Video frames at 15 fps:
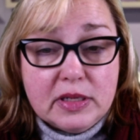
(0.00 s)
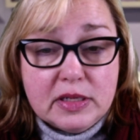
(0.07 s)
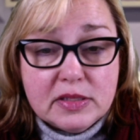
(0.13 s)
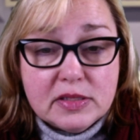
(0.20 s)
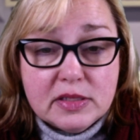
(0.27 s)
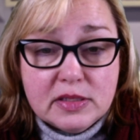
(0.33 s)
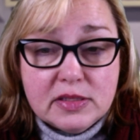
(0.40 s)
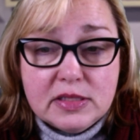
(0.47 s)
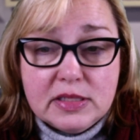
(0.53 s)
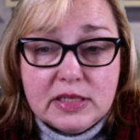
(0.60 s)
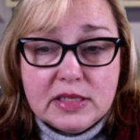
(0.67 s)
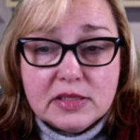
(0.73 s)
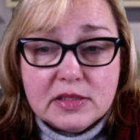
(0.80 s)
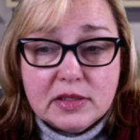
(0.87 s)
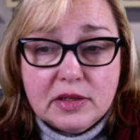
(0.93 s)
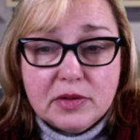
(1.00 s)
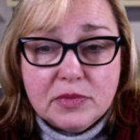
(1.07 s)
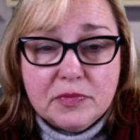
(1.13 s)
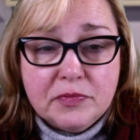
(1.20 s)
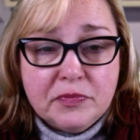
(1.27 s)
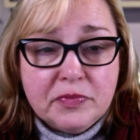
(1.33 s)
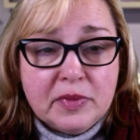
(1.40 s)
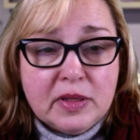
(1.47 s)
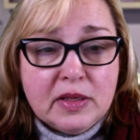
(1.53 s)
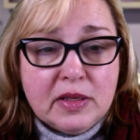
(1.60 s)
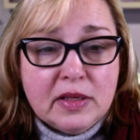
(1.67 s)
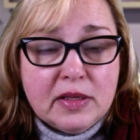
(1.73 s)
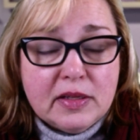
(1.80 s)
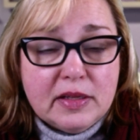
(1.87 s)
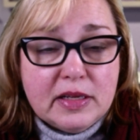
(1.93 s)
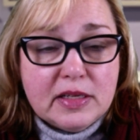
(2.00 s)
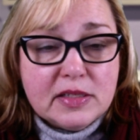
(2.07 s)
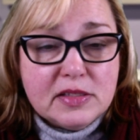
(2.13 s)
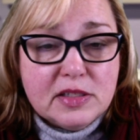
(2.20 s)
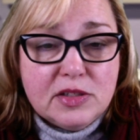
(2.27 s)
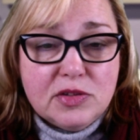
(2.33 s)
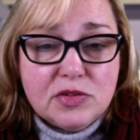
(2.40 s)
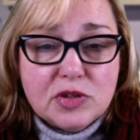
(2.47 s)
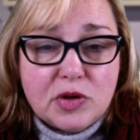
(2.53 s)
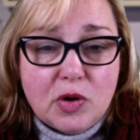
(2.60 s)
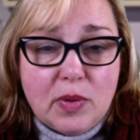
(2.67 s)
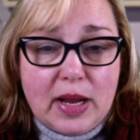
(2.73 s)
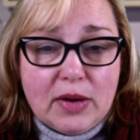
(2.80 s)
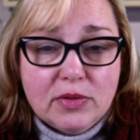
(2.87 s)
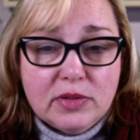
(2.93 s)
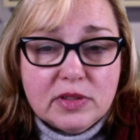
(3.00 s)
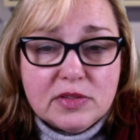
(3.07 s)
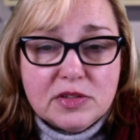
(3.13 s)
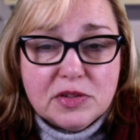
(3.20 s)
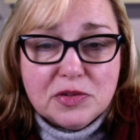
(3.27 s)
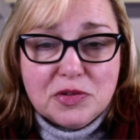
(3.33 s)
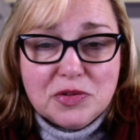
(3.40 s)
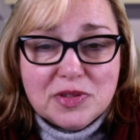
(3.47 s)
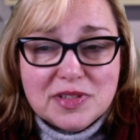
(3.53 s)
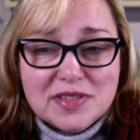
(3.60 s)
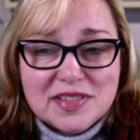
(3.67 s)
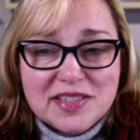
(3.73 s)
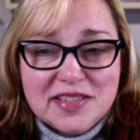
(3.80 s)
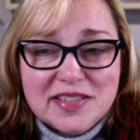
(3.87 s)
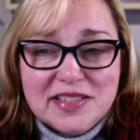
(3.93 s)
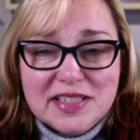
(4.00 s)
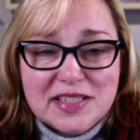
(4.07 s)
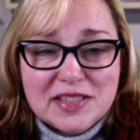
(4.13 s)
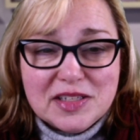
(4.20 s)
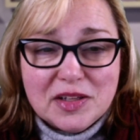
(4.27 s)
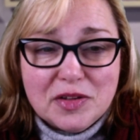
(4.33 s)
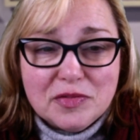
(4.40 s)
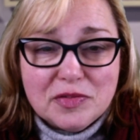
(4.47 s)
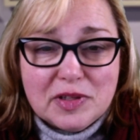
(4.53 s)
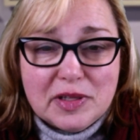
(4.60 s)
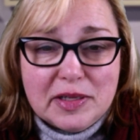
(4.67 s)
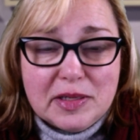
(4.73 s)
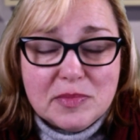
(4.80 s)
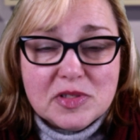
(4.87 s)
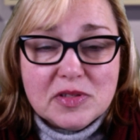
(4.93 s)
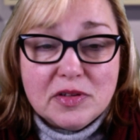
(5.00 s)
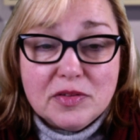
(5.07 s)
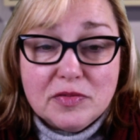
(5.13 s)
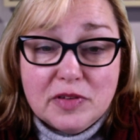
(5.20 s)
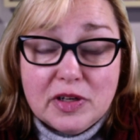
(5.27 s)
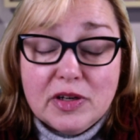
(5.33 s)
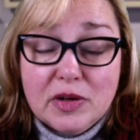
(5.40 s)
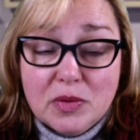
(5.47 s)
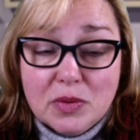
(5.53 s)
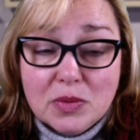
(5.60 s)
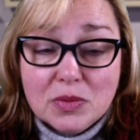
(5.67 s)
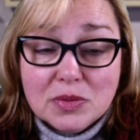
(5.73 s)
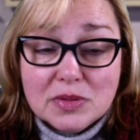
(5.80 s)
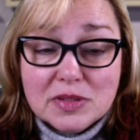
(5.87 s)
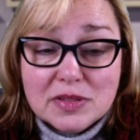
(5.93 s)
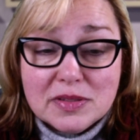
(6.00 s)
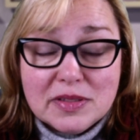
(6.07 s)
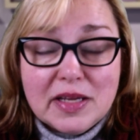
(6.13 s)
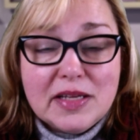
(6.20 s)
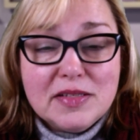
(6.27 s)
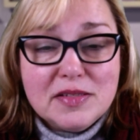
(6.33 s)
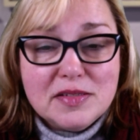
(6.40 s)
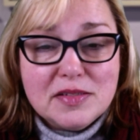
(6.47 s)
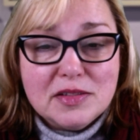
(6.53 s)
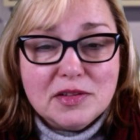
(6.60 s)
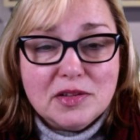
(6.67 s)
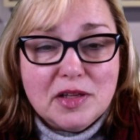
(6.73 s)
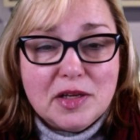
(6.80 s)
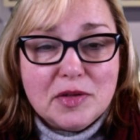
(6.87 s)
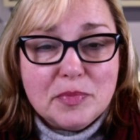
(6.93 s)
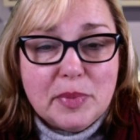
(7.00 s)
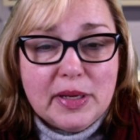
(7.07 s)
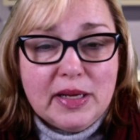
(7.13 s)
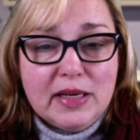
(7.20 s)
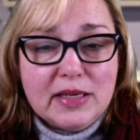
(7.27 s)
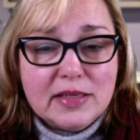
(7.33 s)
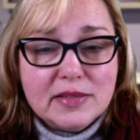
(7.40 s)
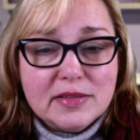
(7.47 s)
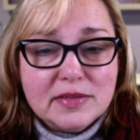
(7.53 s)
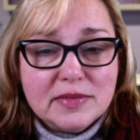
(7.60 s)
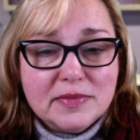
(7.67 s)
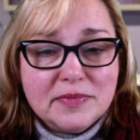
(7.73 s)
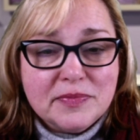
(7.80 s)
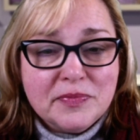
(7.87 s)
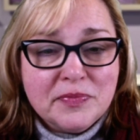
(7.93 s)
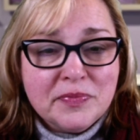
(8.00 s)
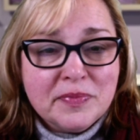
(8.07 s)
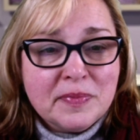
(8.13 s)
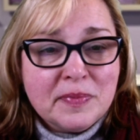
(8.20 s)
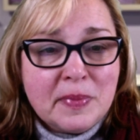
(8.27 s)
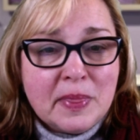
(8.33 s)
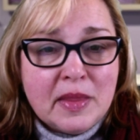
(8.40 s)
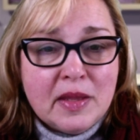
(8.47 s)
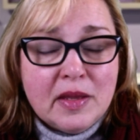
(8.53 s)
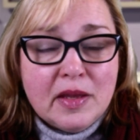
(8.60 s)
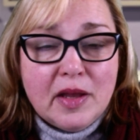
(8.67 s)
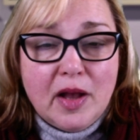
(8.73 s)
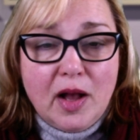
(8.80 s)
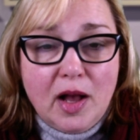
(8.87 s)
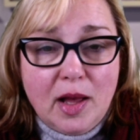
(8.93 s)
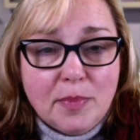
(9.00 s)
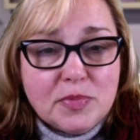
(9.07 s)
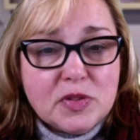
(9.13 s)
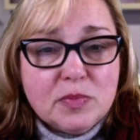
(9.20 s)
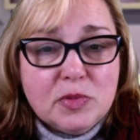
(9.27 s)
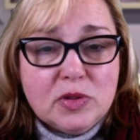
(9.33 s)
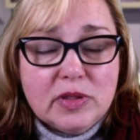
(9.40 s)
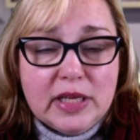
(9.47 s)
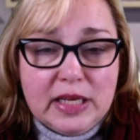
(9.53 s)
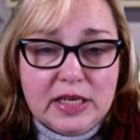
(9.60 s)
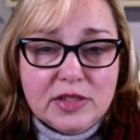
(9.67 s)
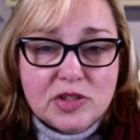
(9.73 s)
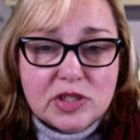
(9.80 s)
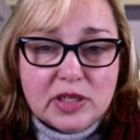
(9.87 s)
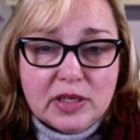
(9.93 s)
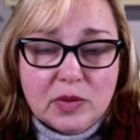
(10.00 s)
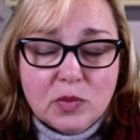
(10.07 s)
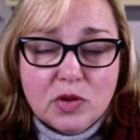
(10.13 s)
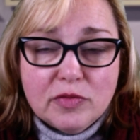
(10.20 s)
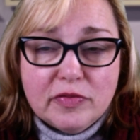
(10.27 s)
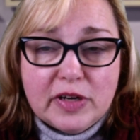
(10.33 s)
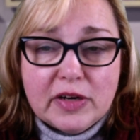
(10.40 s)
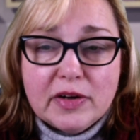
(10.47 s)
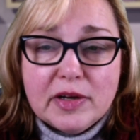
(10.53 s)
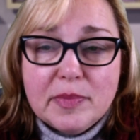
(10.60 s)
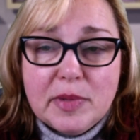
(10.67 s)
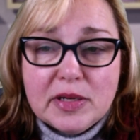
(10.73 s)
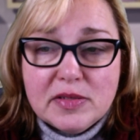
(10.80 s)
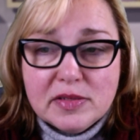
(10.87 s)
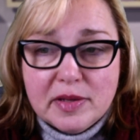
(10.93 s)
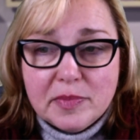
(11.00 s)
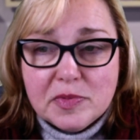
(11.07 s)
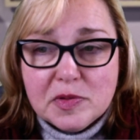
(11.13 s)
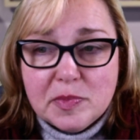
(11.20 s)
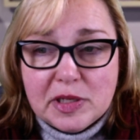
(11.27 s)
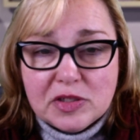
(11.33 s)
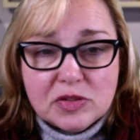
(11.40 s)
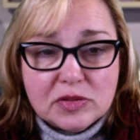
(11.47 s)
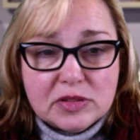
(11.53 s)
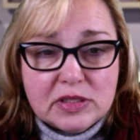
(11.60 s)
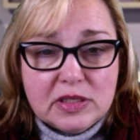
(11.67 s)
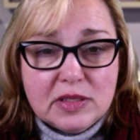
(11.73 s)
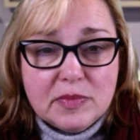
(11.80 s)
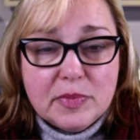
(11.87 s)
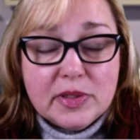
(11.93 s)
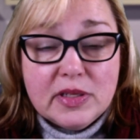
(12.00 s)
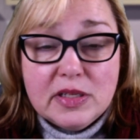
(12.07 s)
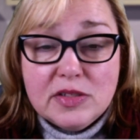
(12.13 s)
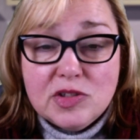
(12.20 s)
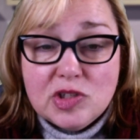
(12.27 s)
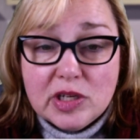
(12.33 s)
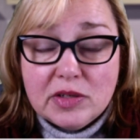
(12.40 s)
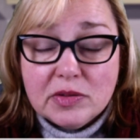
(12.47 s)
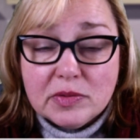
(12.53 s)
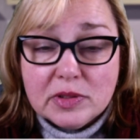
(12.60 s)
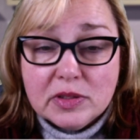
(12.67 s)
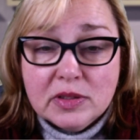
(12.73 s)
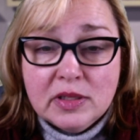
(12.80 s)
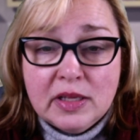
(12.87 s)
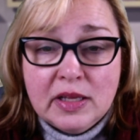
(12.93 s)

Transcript: and 60 days ago. They continue to go out until you can see the detail of claims that are very old and still unpaid. Optimal aging will vary by subspecialty, but in general,